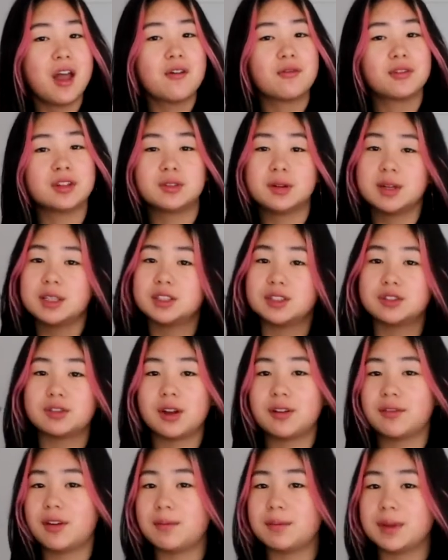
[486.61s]
for 20 to
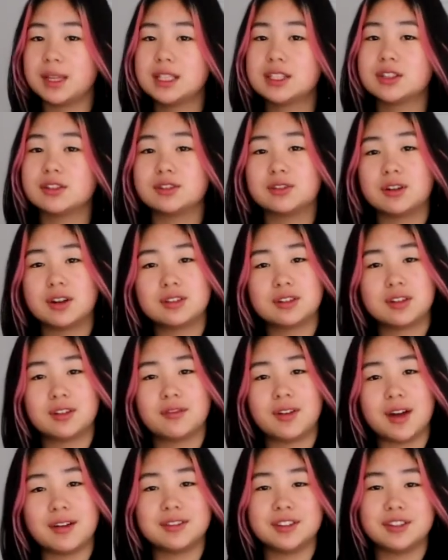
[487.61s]
25 minutes or
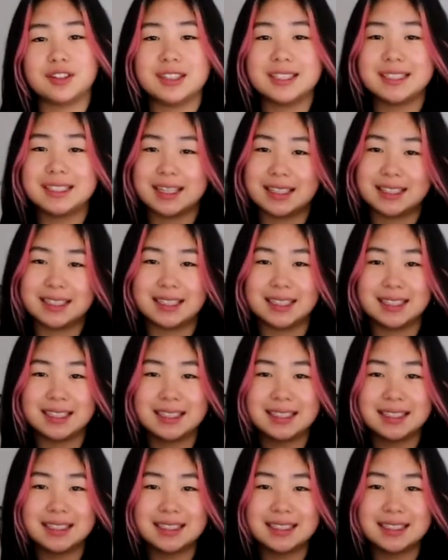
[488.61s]
205 degrees Celsius.